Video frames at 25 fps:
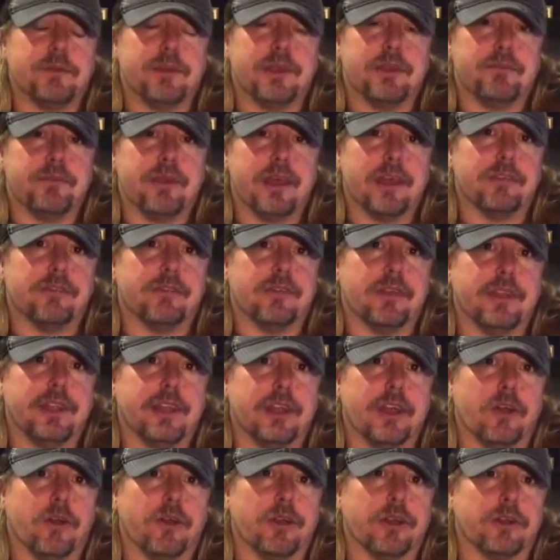of you may have read
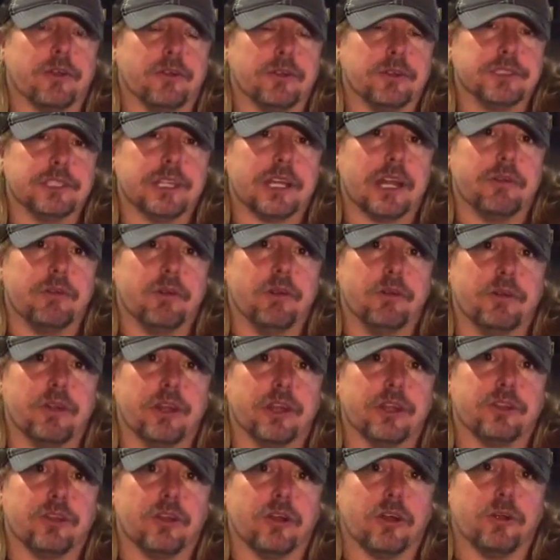the articles that I wrote in
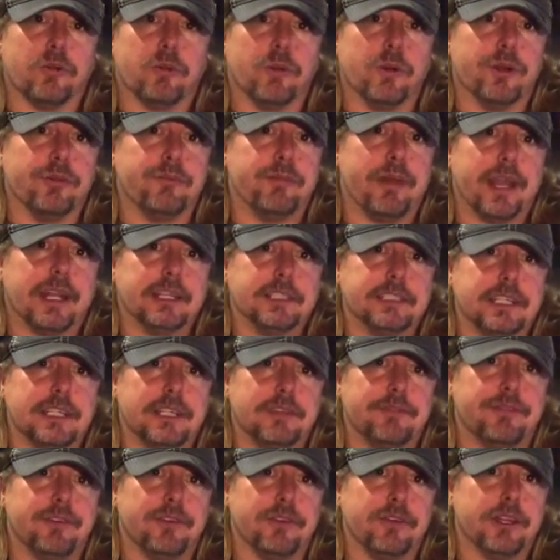Guitar World magazine
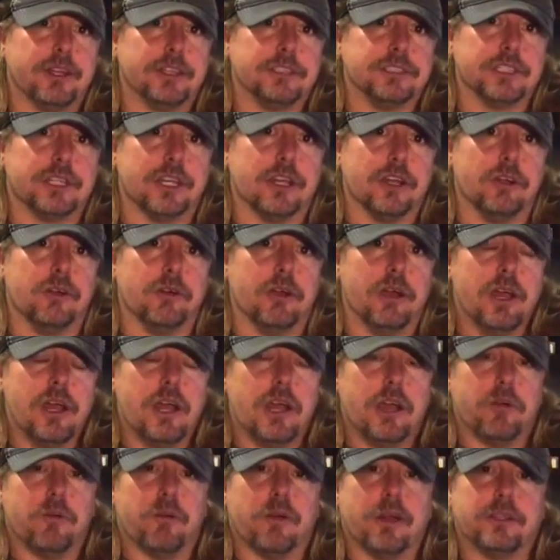a few years ago
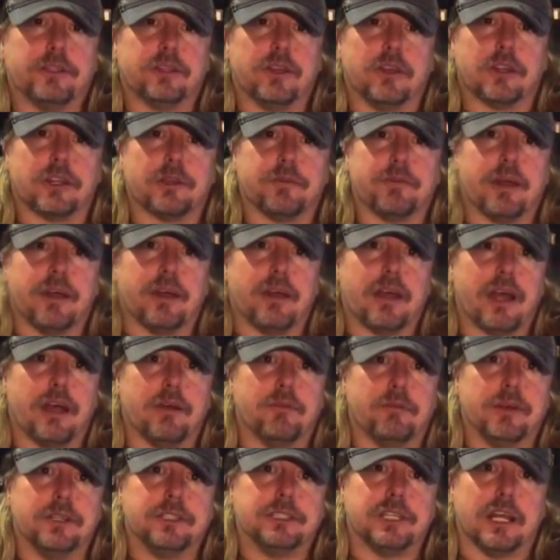where I talked about how
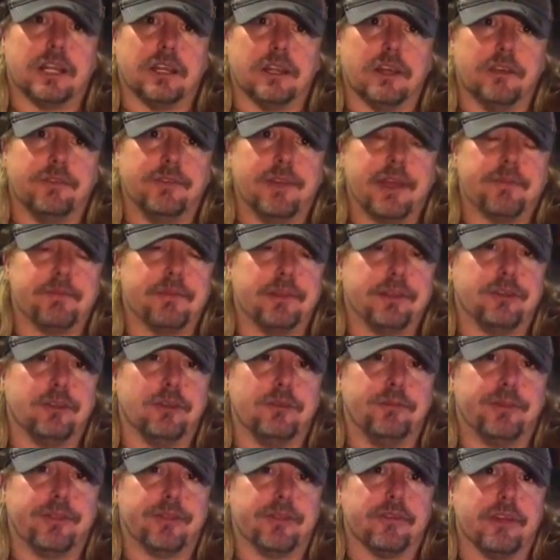much I loved
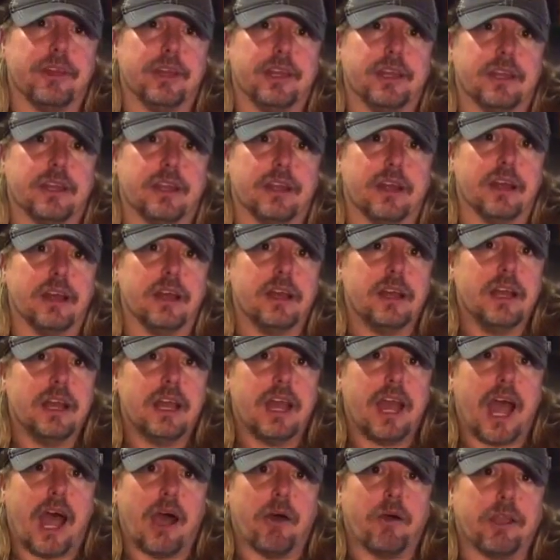Amplitube 3 and
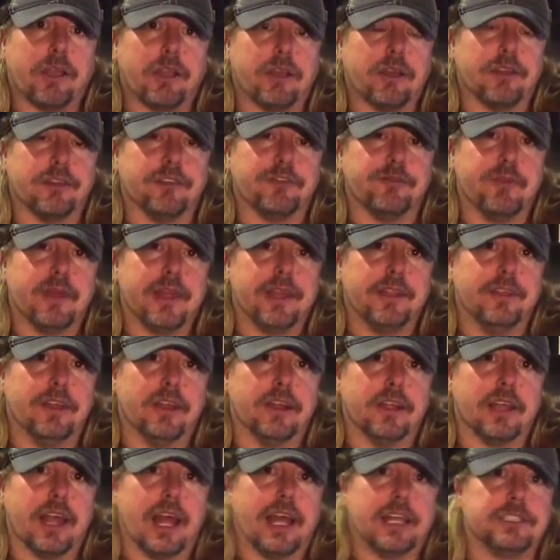how I couldn't have made
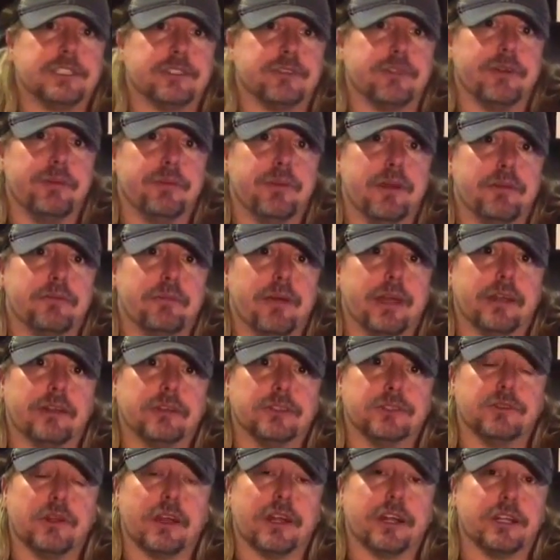the last 3 Bret
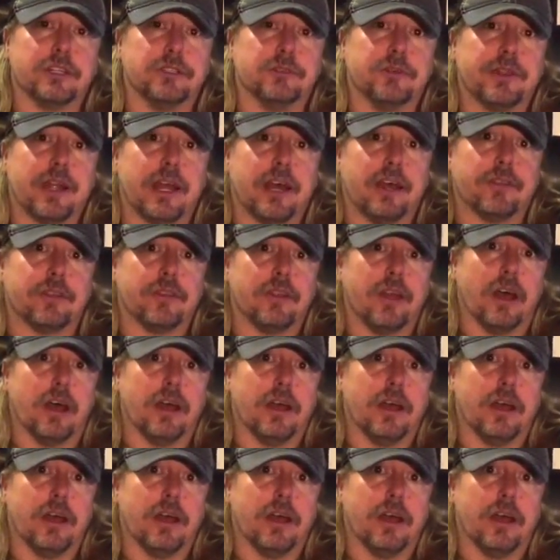Michaels records without